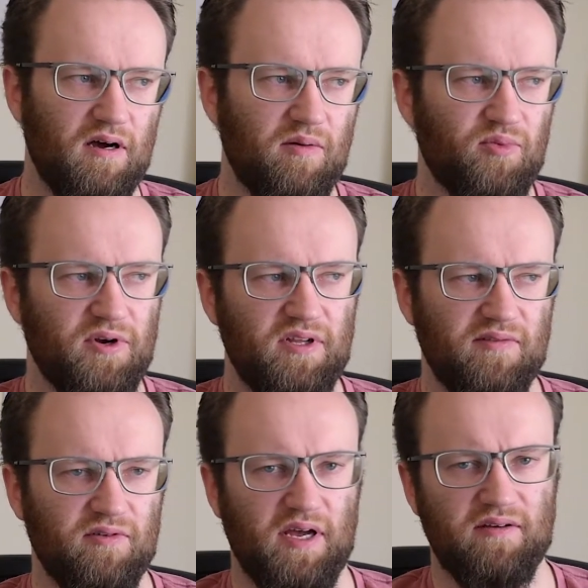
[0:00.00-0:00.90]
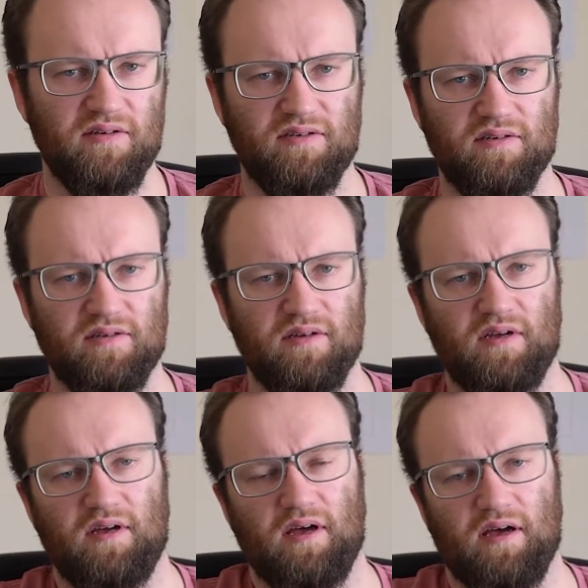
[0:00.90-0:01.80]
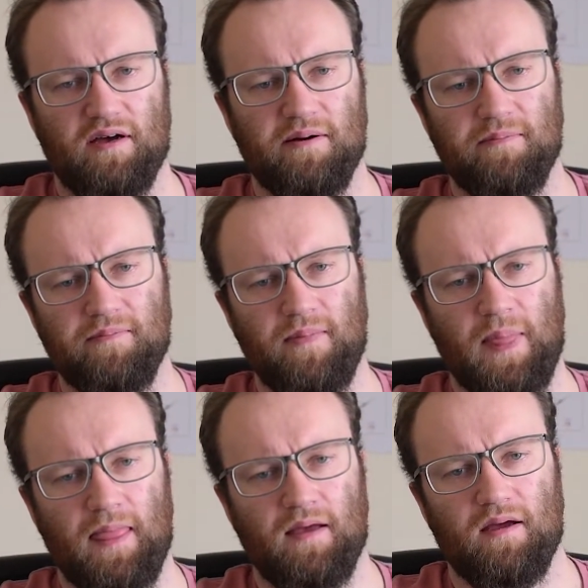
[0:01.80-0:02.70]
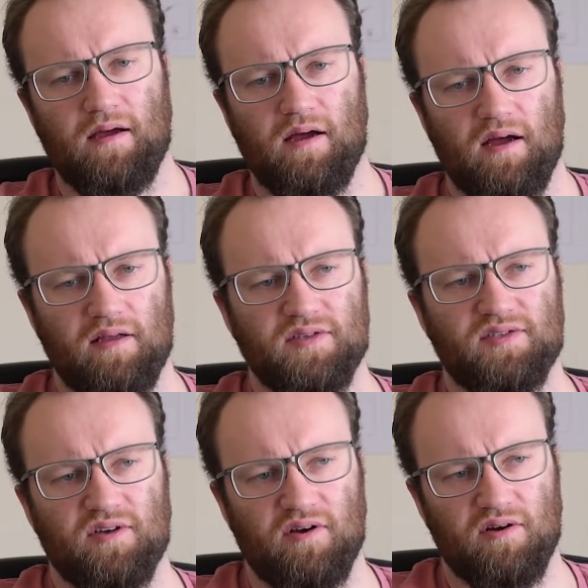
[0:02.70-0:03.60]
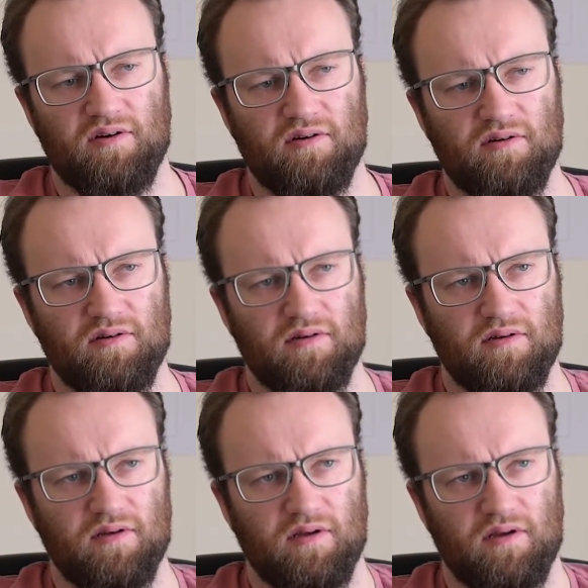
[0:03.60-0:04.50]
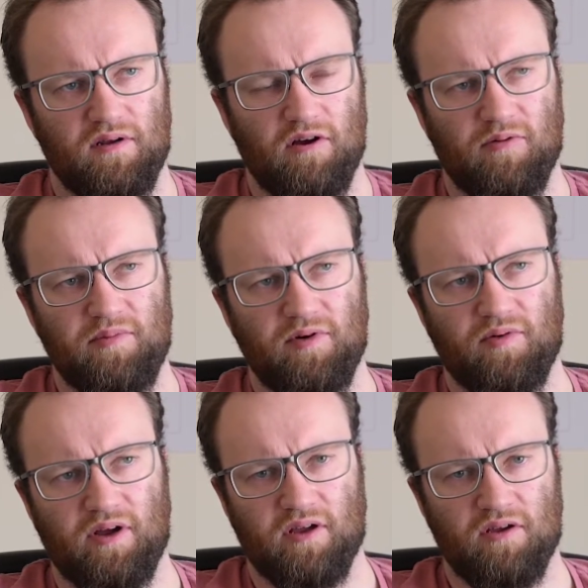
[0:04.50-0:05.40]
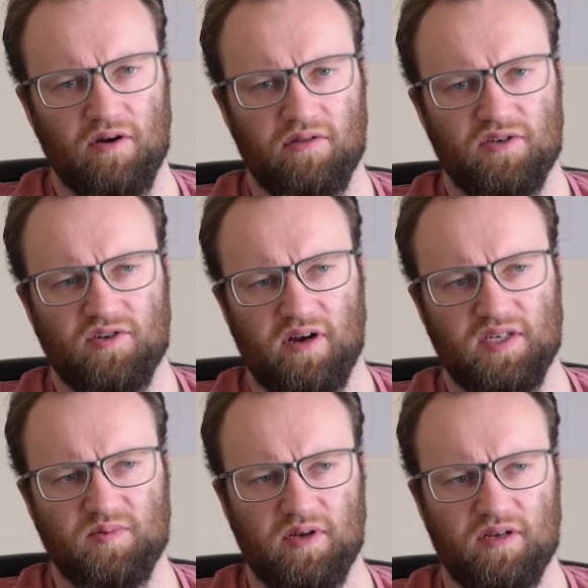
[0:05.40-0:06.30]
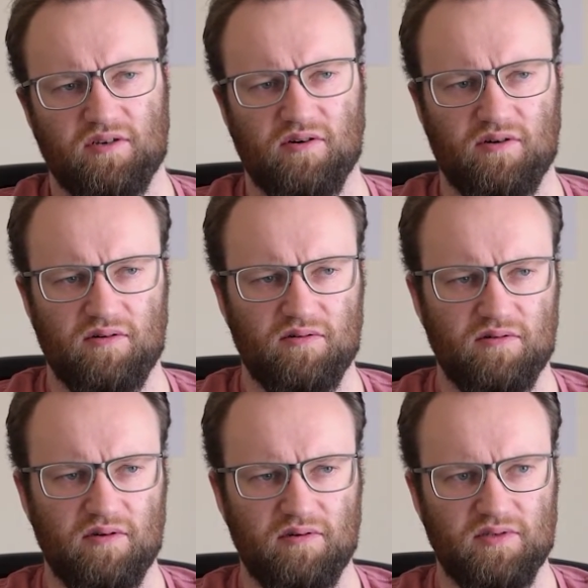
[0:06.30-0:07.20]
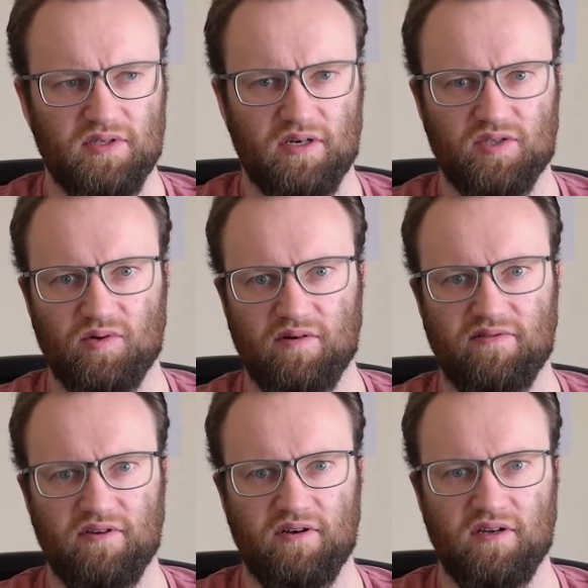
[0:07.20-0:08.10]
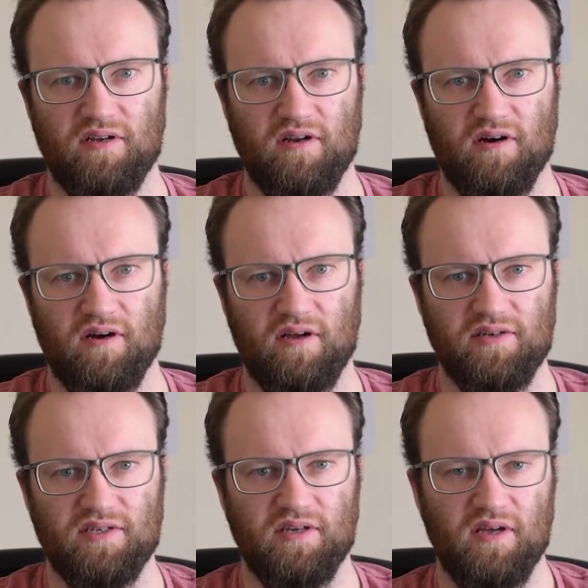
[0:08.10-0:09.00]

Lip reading: I'm pretty level-headed, and so, I remember when I got the transplant call, it was like 12:30 at night.